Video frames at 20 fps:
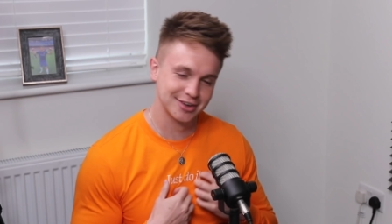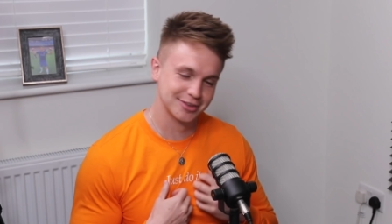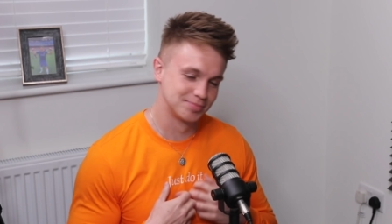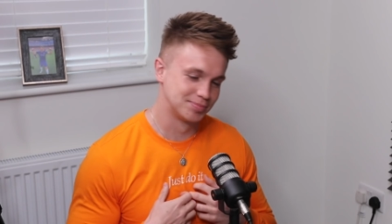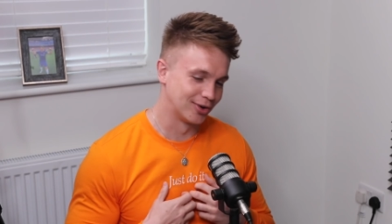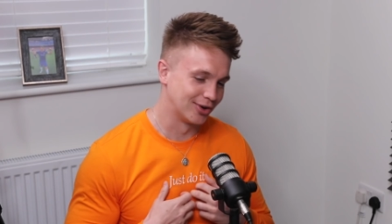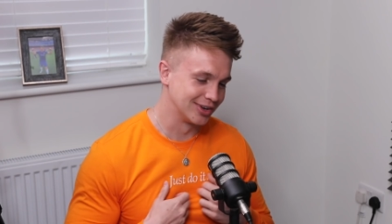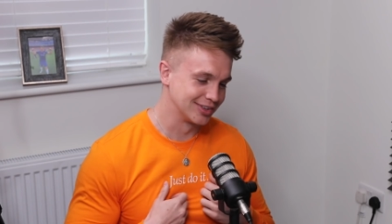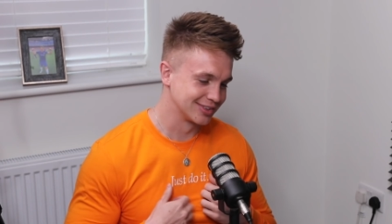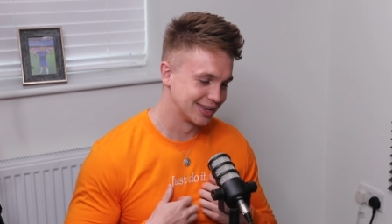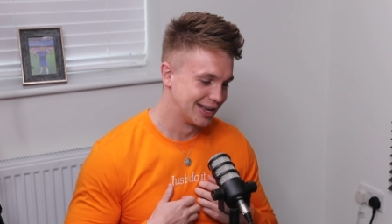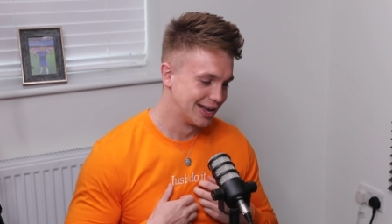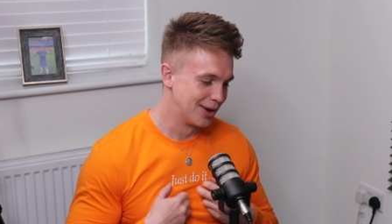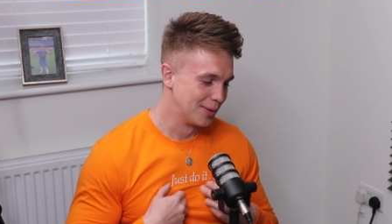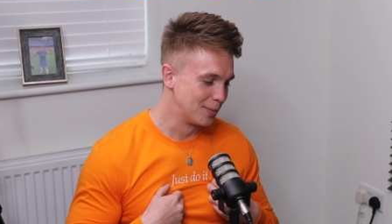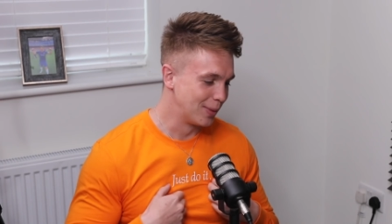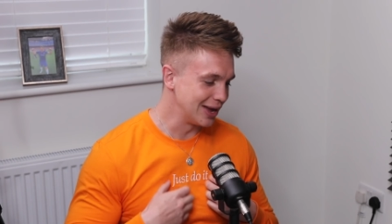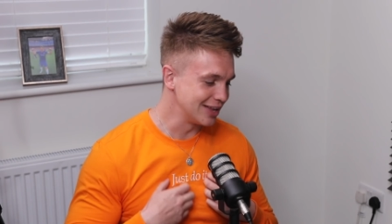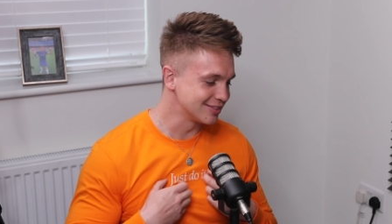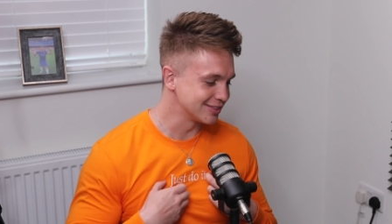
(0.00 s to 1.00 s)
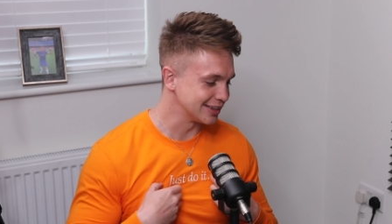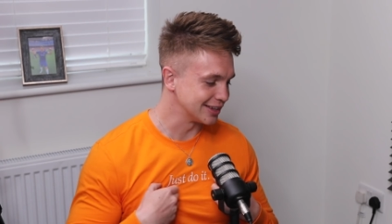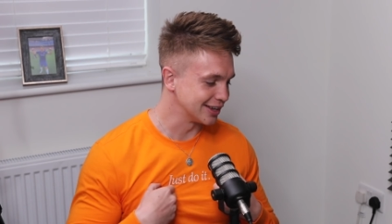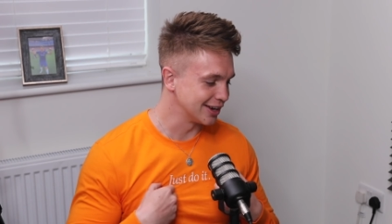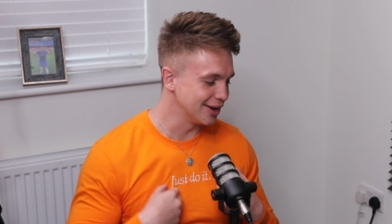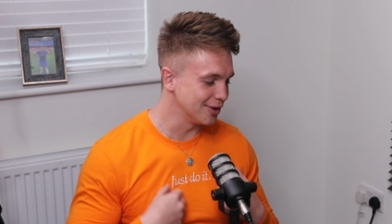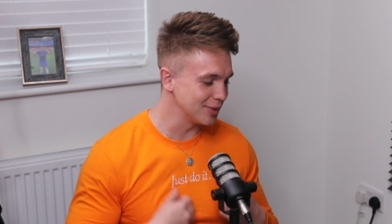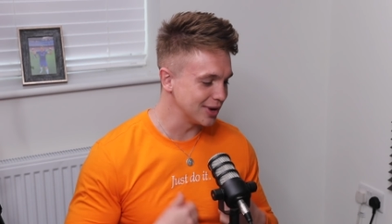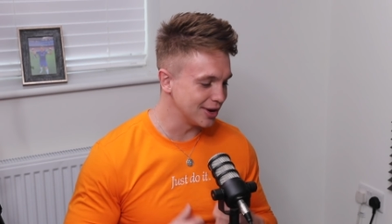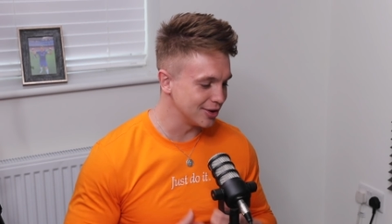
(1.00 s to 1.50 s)
because boys, basically, you
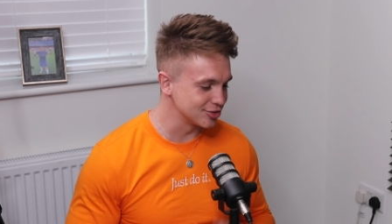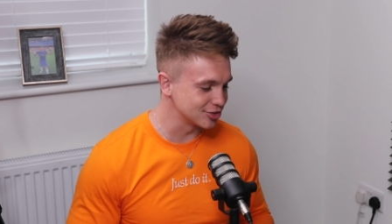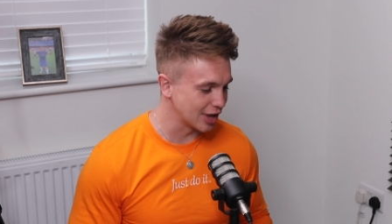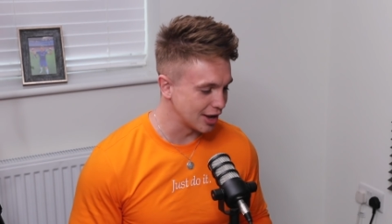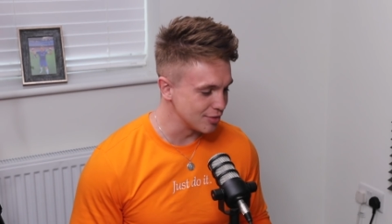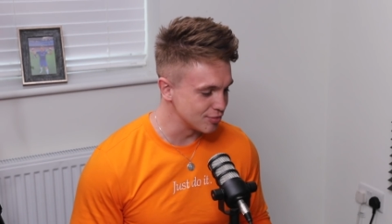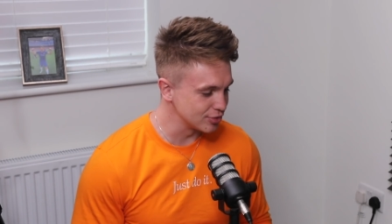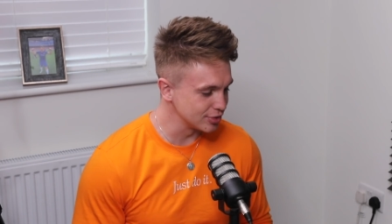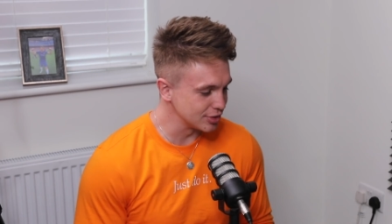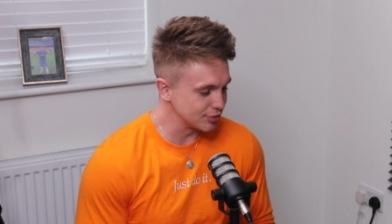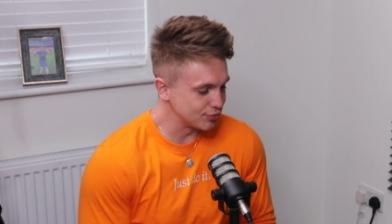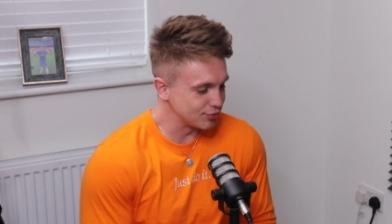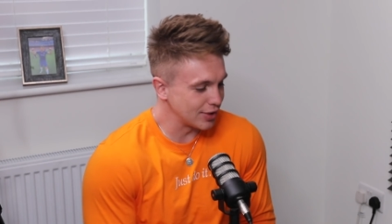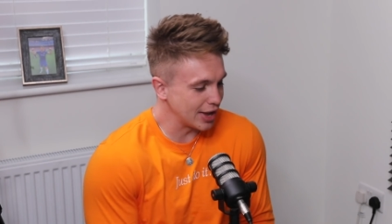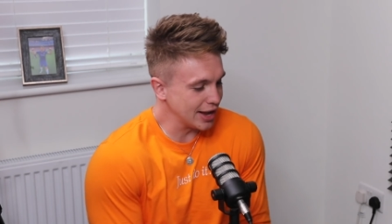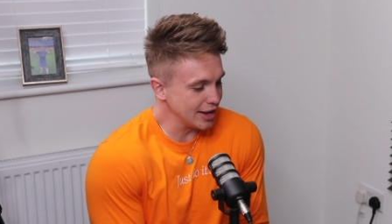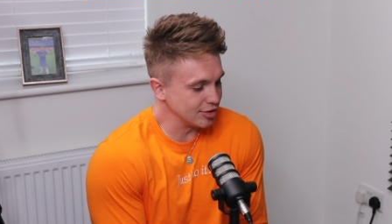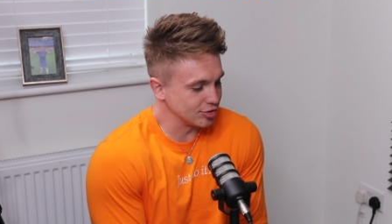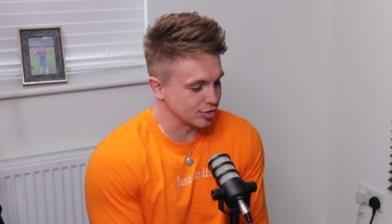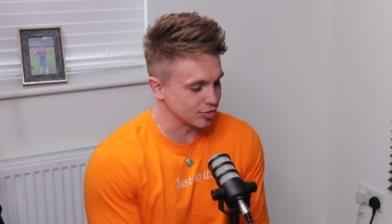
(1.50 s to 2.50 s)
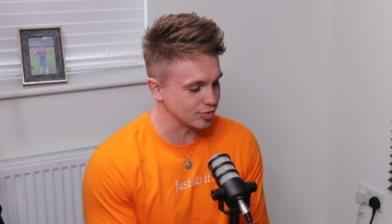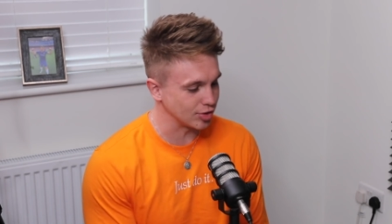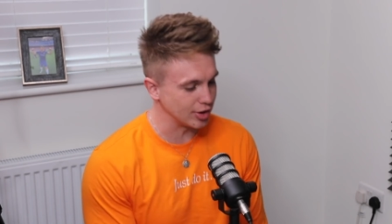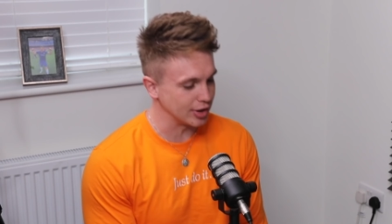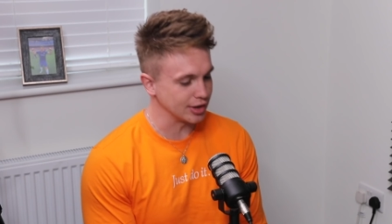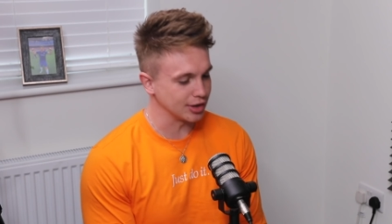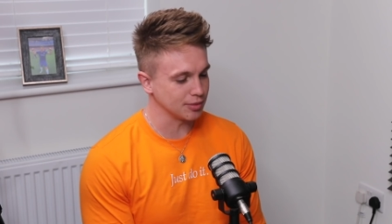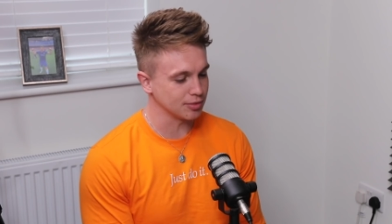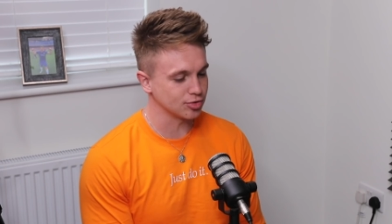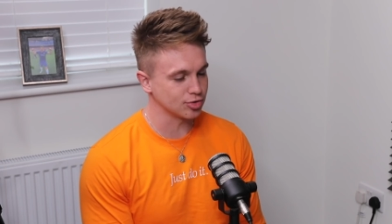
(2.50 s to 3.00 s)
know when I was going through the phase of
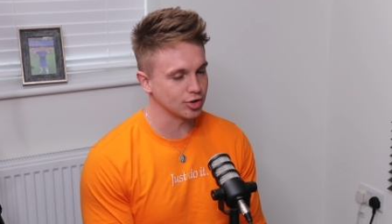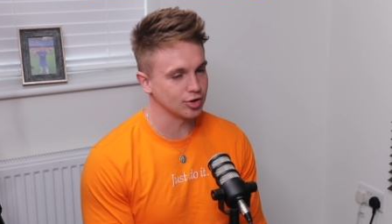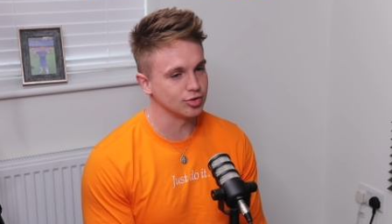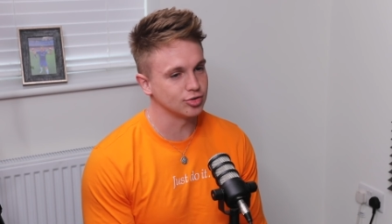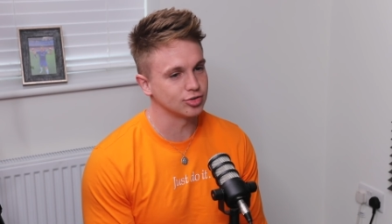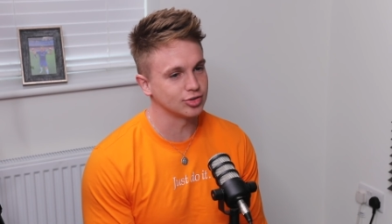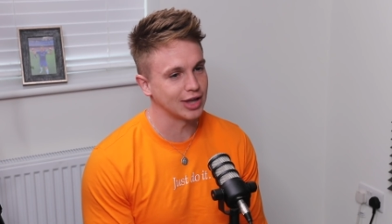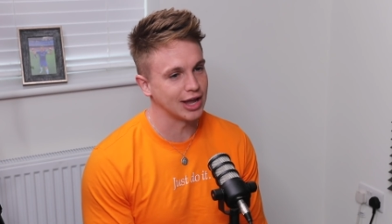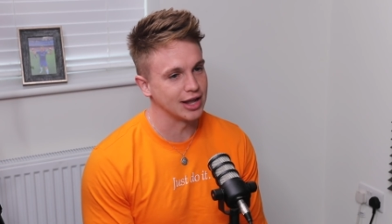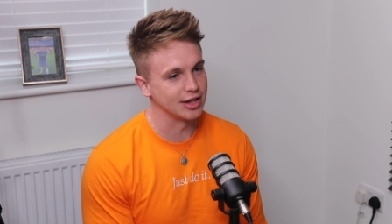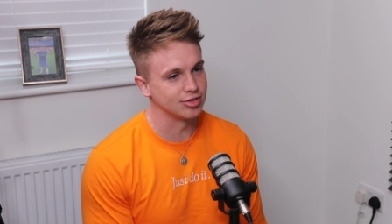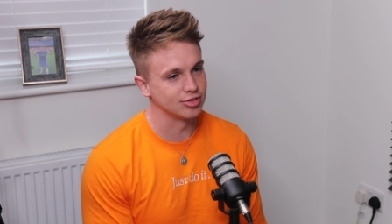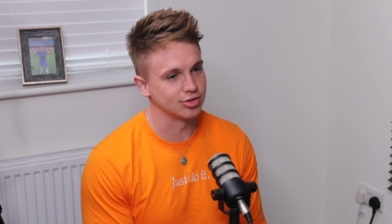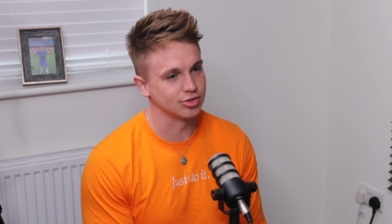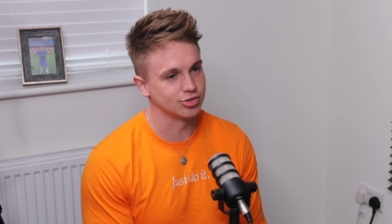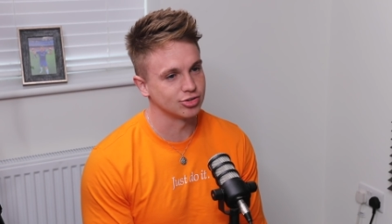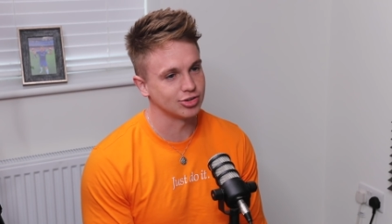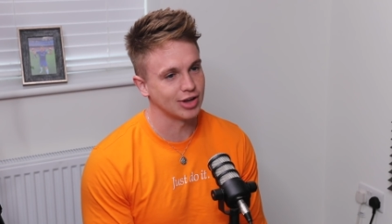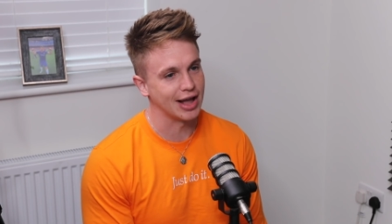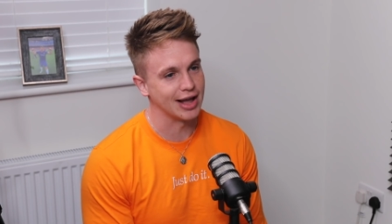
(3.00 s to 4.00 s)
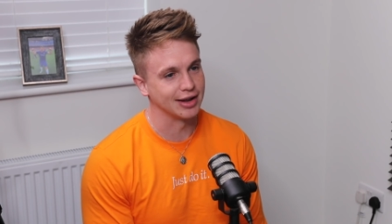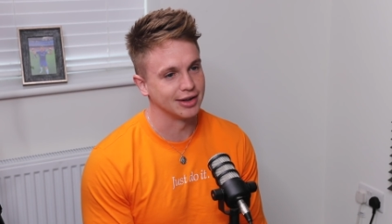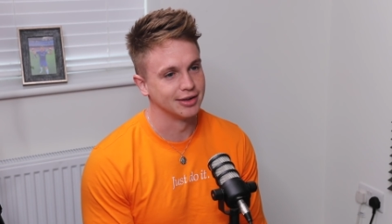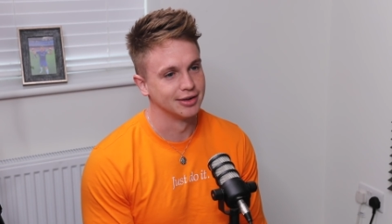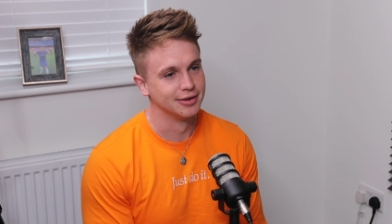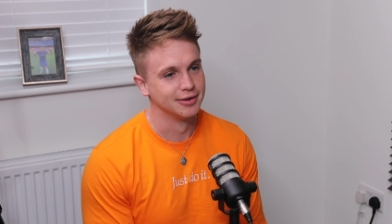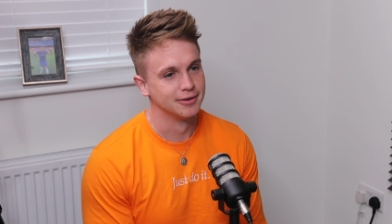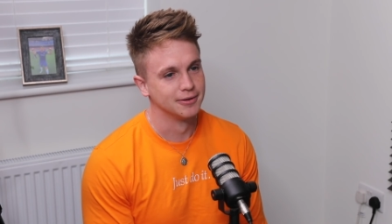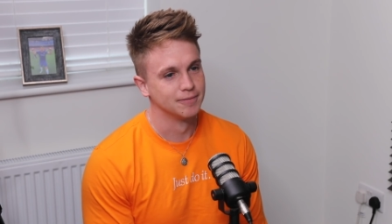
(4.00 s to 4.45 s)
like too scared to shag,